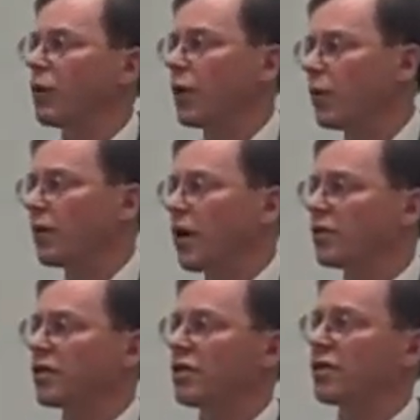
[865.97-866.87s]
and we would
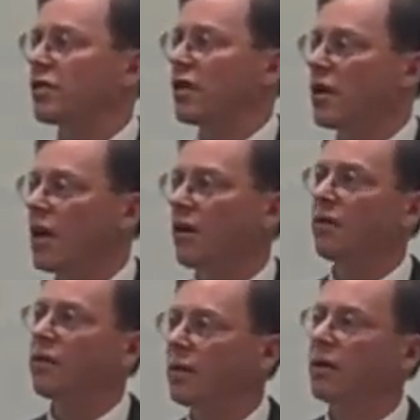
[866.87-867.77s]
not censor that out.
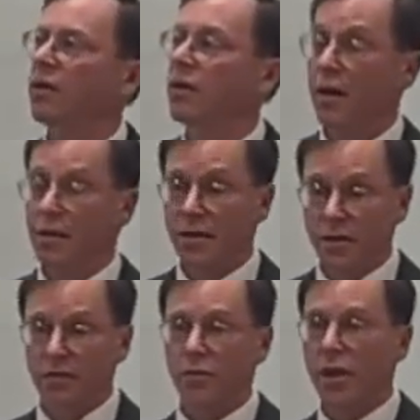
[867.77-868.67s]
And
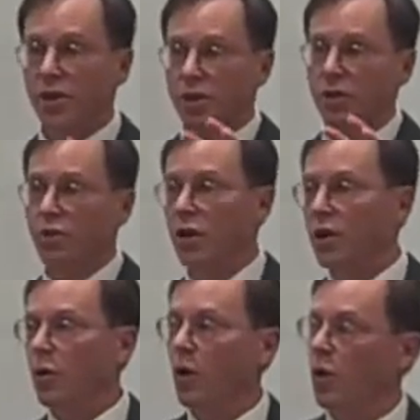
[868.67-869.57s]
this information is on
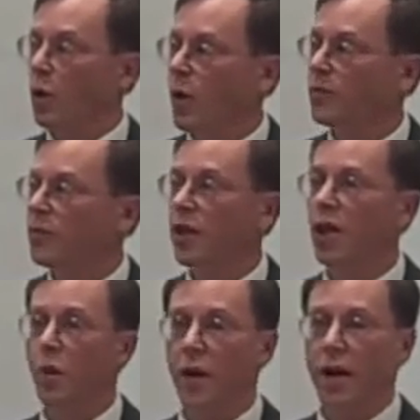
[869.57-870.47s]
a website
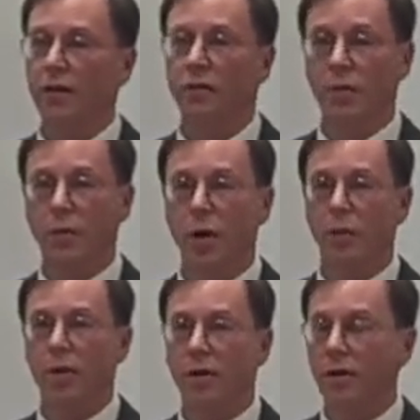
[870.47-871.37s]
going out to the
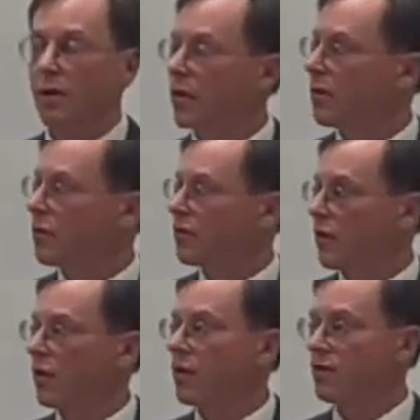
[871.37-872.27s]
public. So
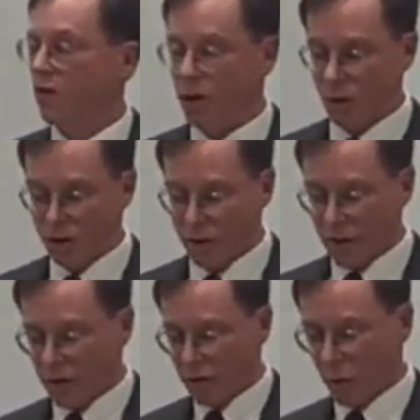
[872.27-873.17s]
I think it's a huge
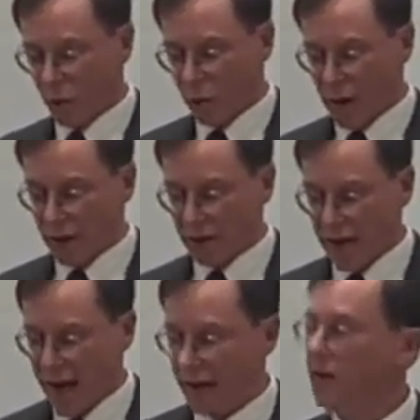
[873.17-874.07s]
feather in the World Bank's
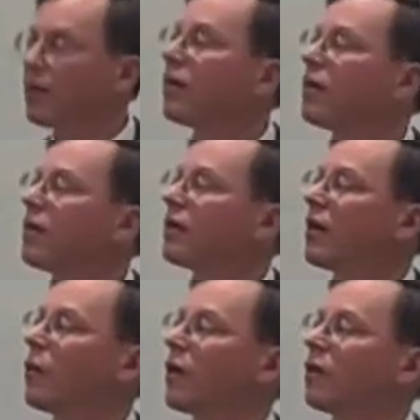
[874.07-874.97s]
hat
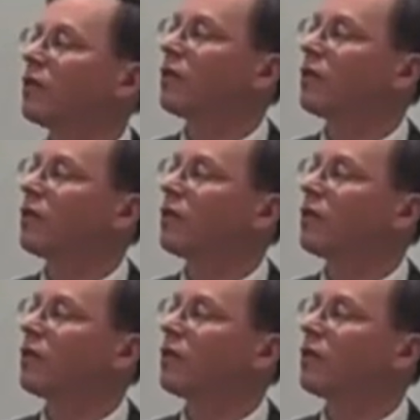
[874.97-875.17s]
that we could